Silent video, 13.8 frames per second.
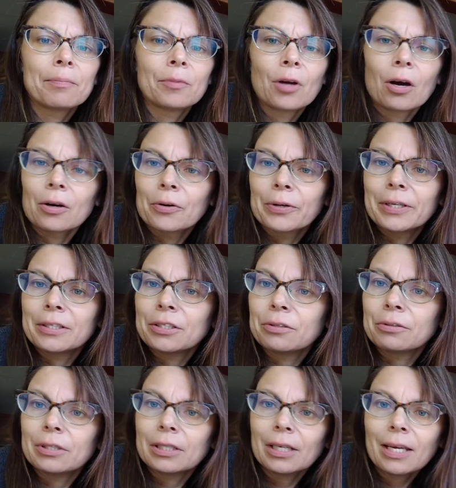not going to
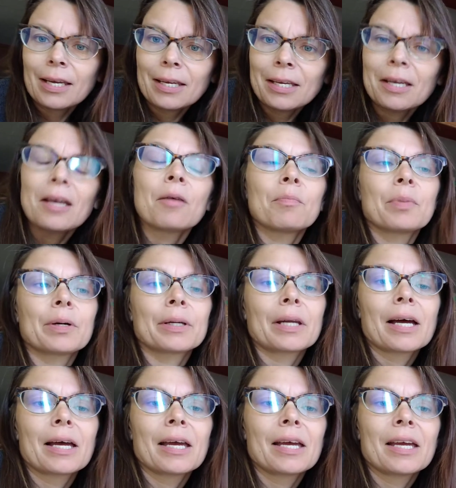today, but
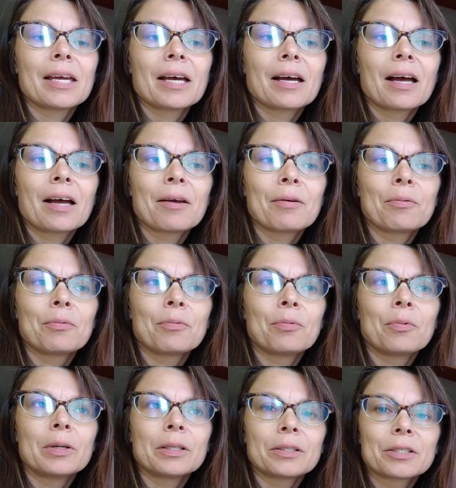I
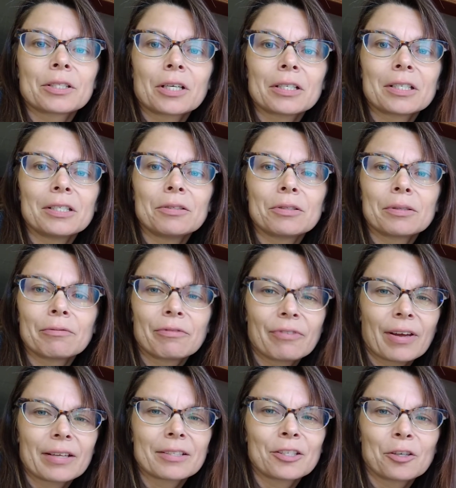will start to use some
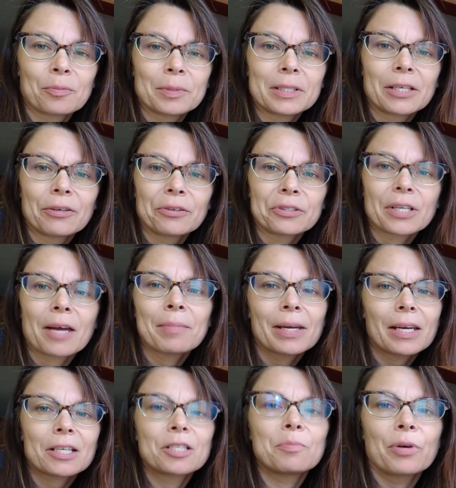fancier materials. I might
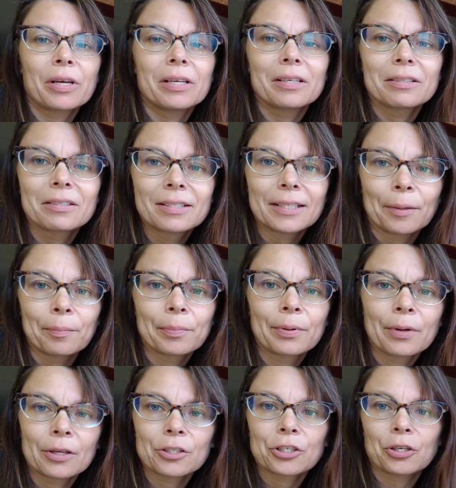actually bring in a stump.
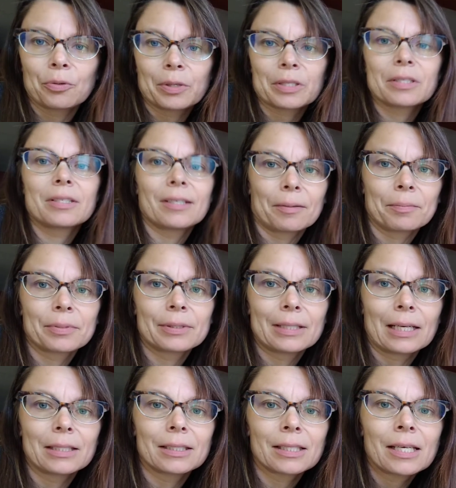I'll show you what a stump
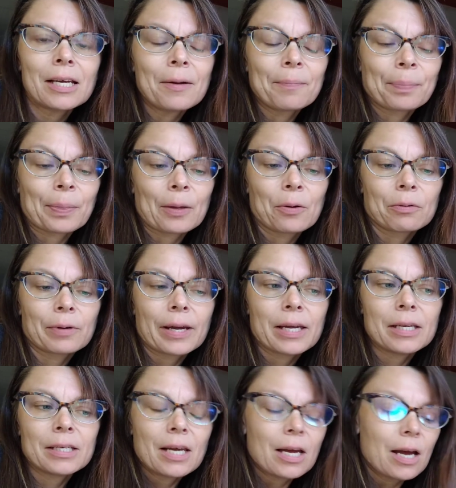does. All
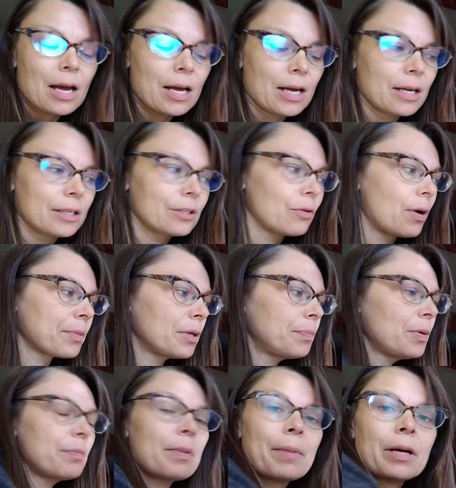right. So I'm going to
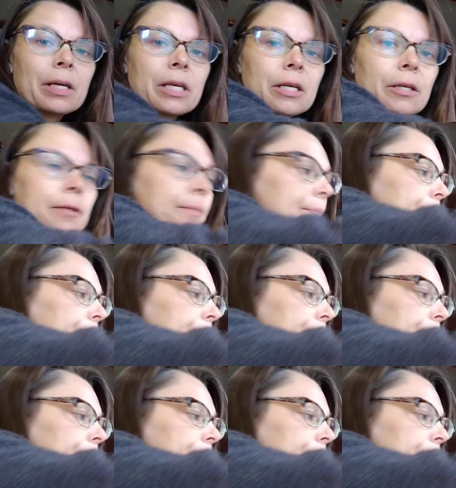put my mug here.